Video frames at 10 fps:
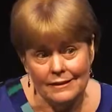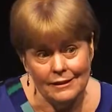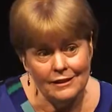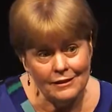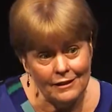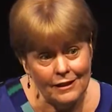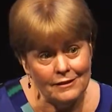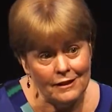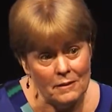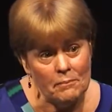to
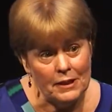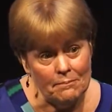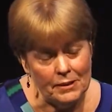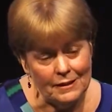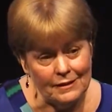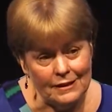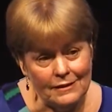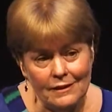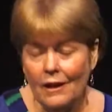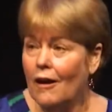discuss company
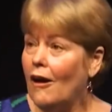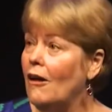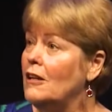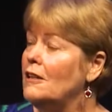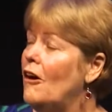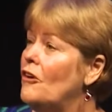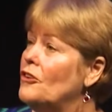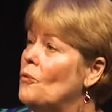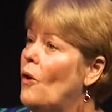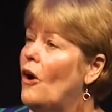business. All along
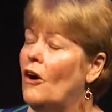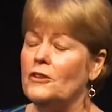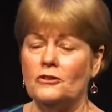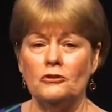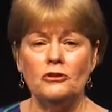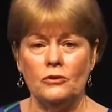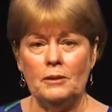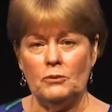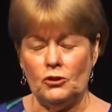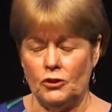the walls are
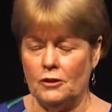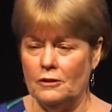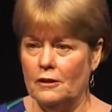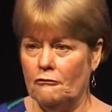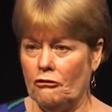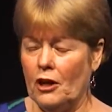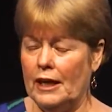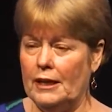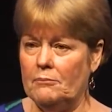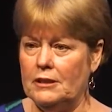scripture
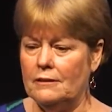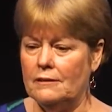framed.